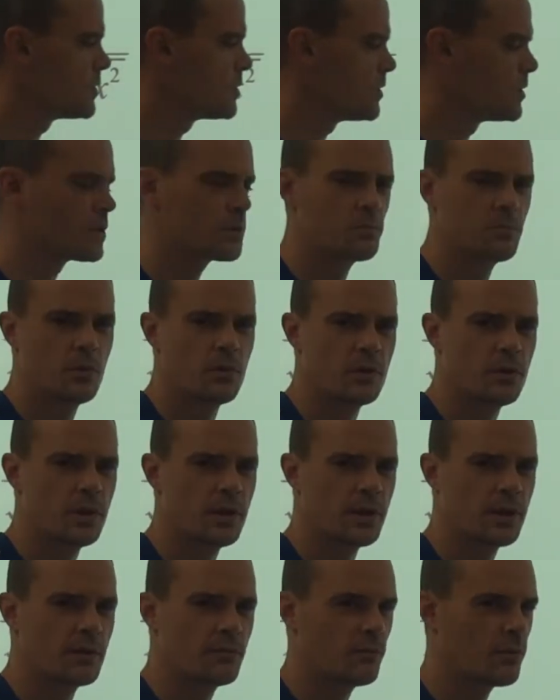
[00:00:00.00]
you just pull the
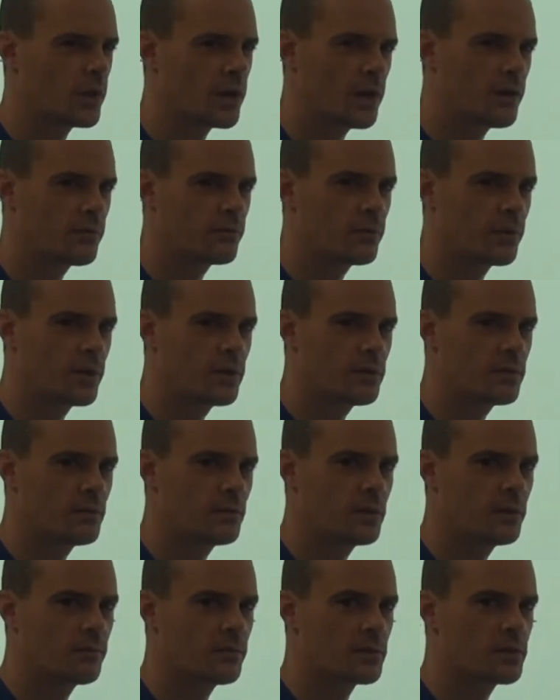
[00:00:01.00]
-1 out front and do an
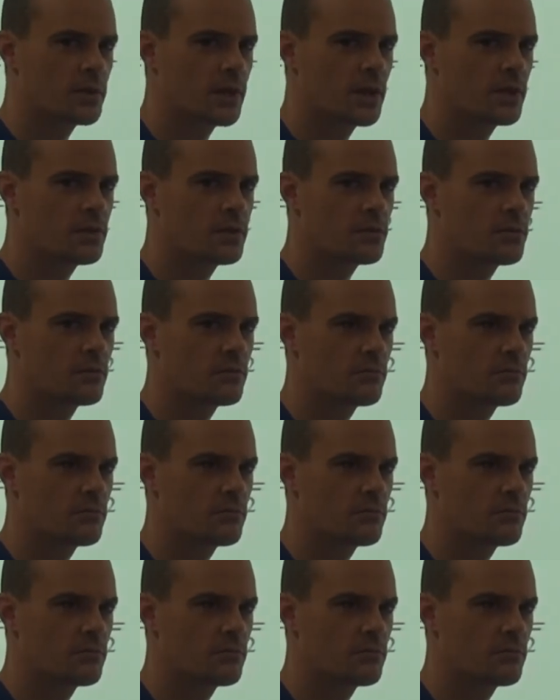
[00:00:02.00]
inverse tangent?